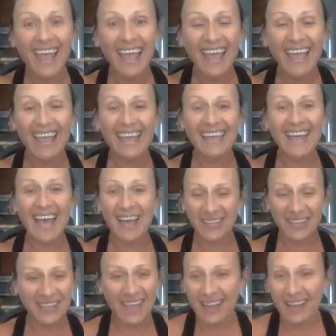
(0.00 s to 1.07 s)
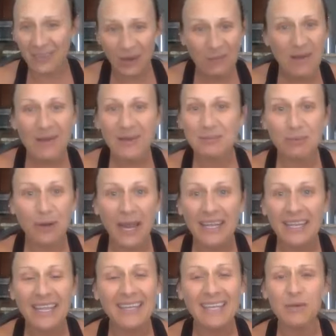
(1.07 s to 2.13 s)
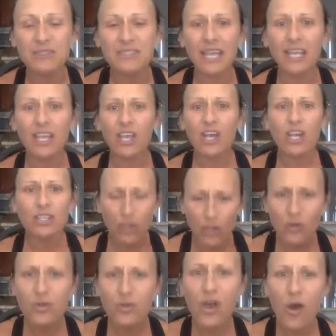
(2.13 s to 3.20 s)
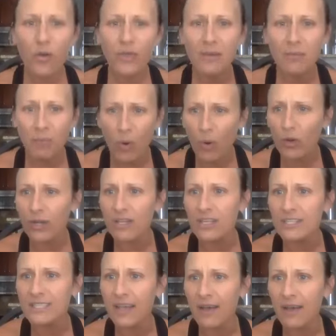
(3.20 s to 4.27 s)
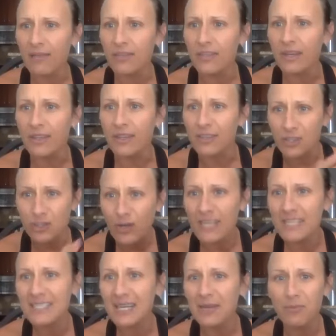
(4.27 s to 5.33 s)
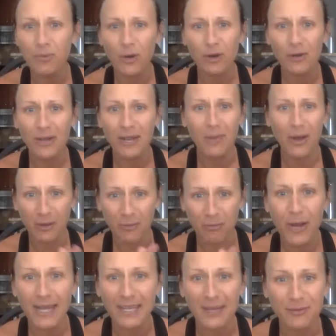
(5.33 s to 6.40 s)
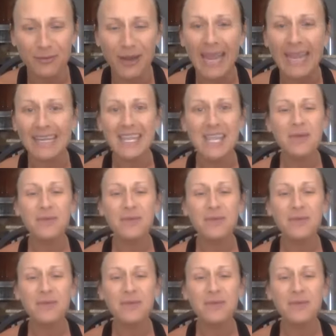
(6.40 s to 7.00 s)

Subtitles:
and I told him I was pregnant, and he was like, so you know the importance of the Shred 10 program while you're pregnant, right? He